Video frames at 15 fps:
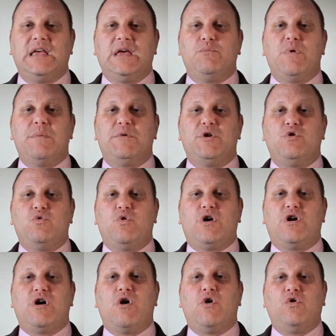In women who
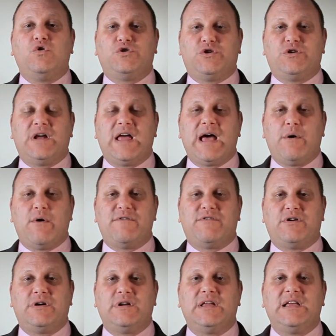are older,
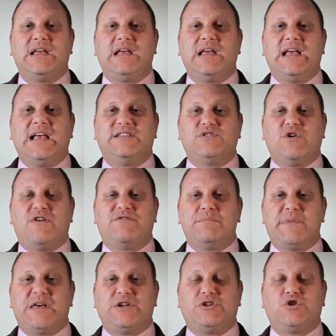however, it's often
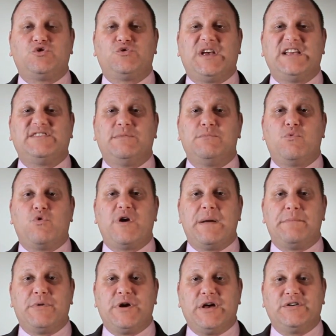better to transfer more
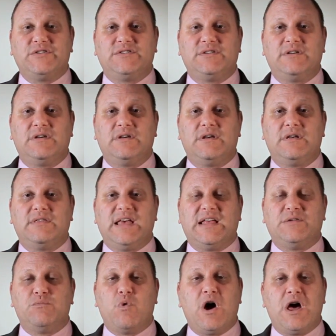embryos
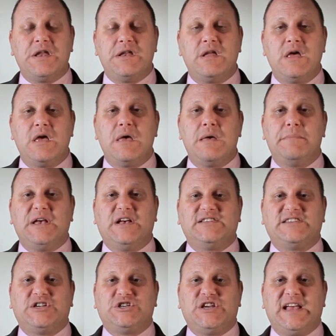than one
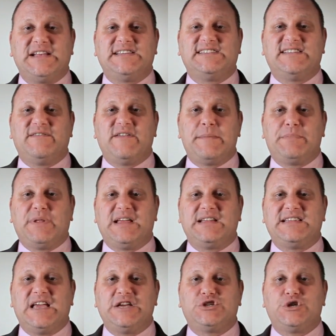because the chances of
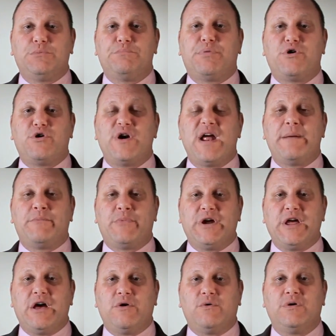implantation per
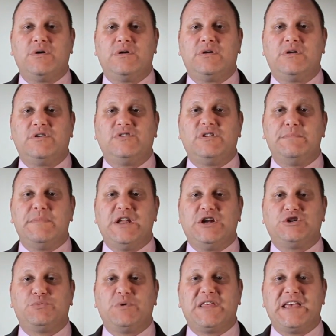embryo
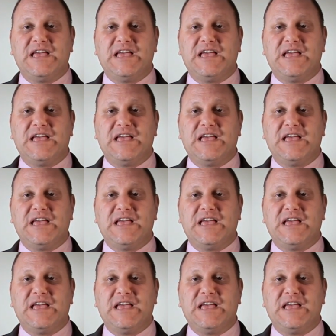diminish with